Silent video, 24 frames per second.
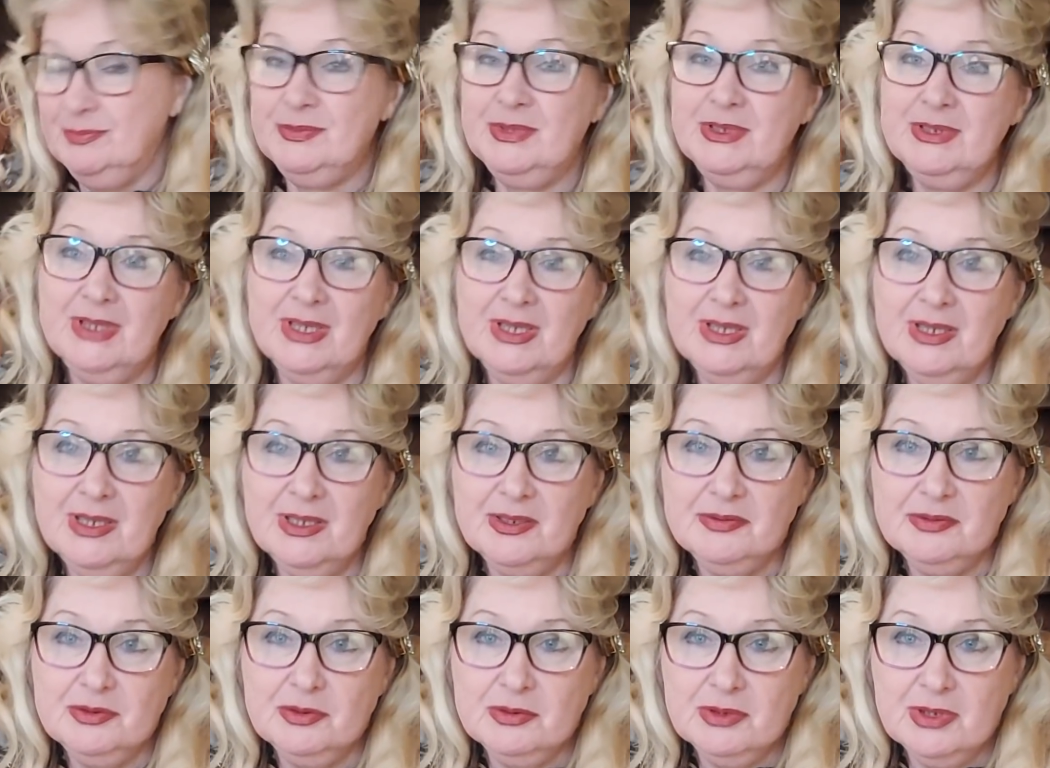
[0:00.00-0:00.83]
And I
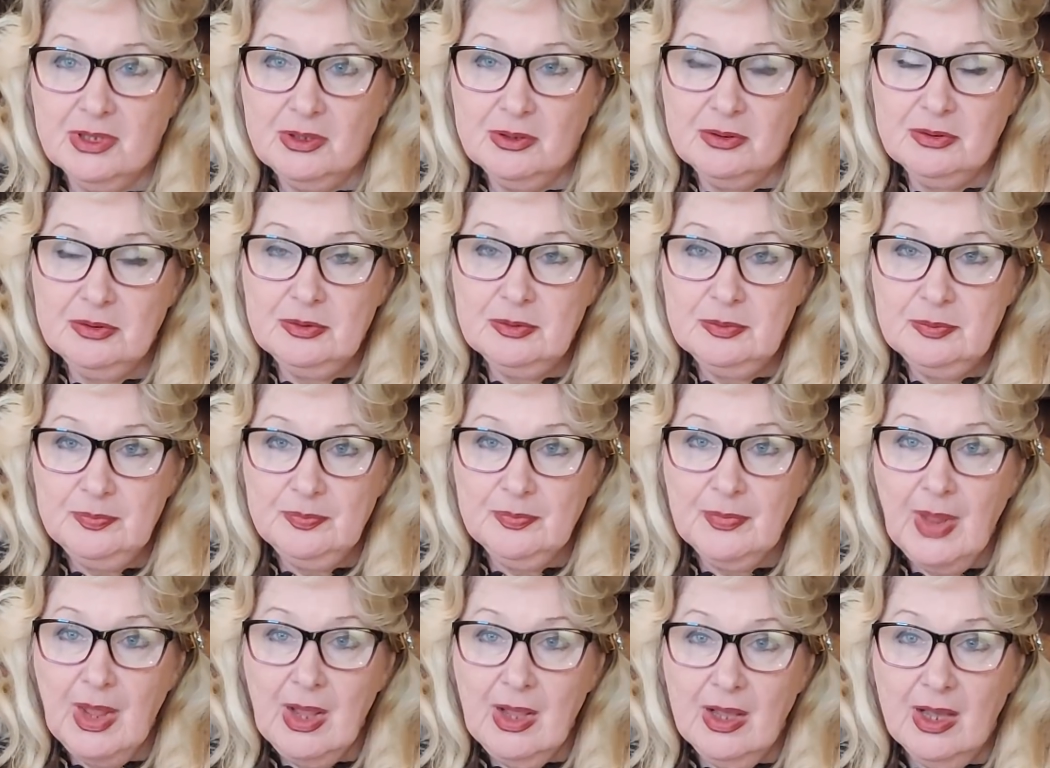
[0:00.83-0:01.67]
have to tell you,
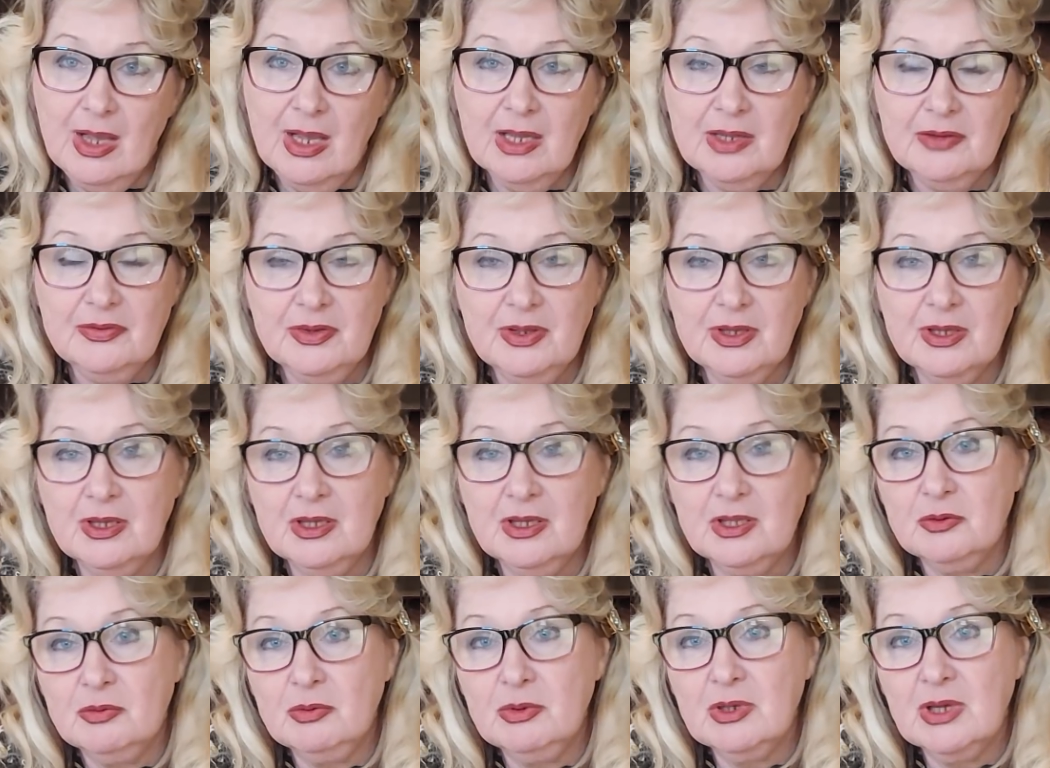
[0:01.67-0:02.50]
I think
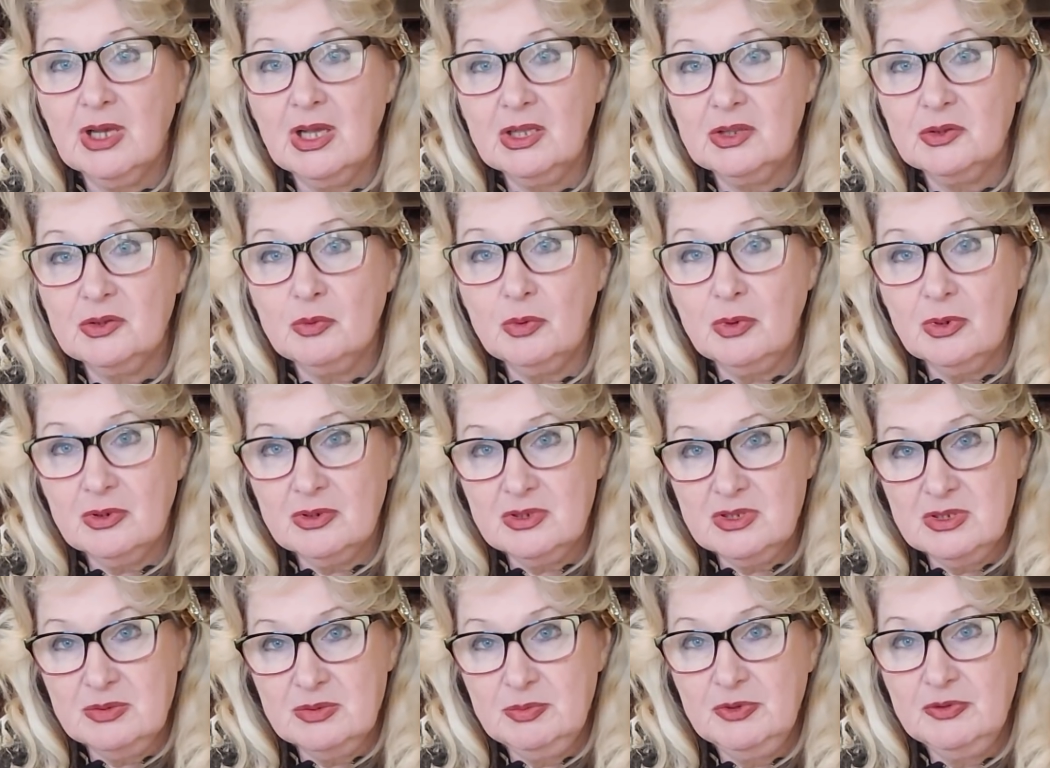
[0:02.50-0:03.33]
it will get
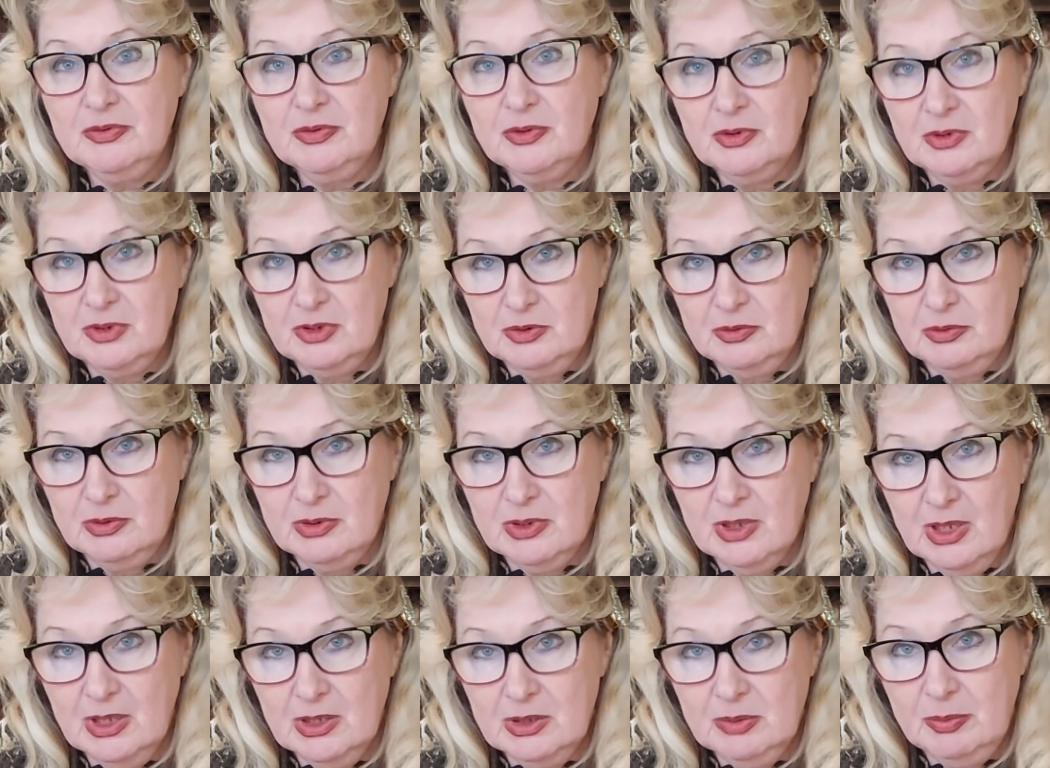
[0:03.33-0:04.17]
worse before it will
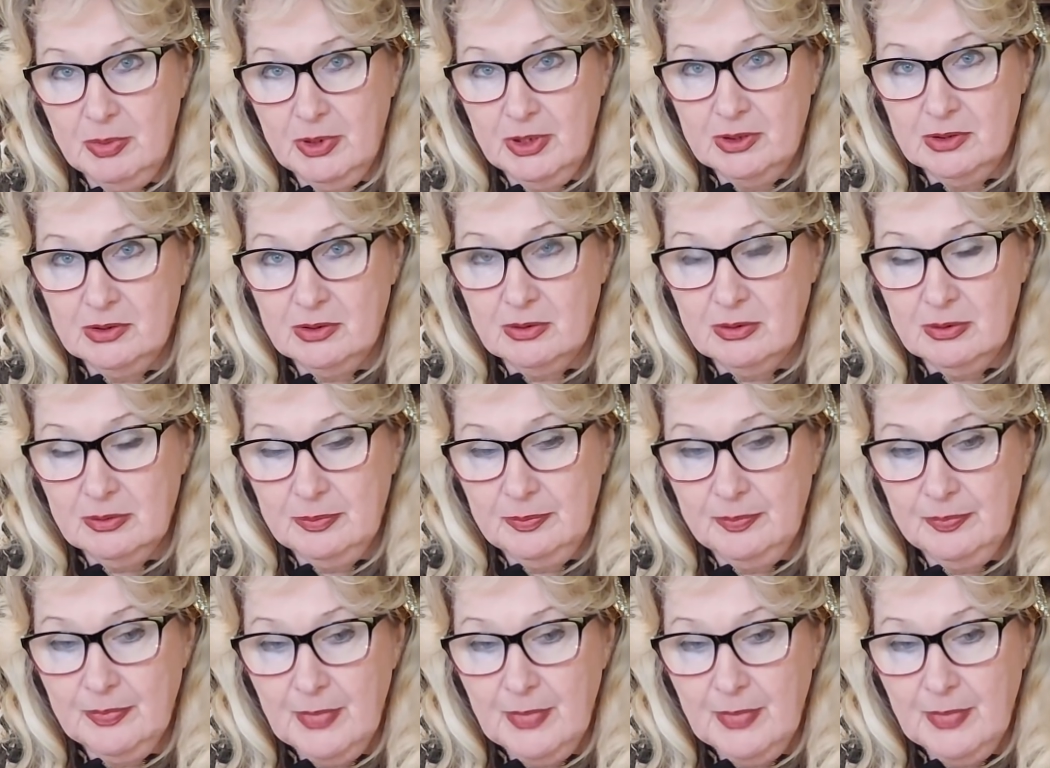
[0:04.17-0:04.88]
get better.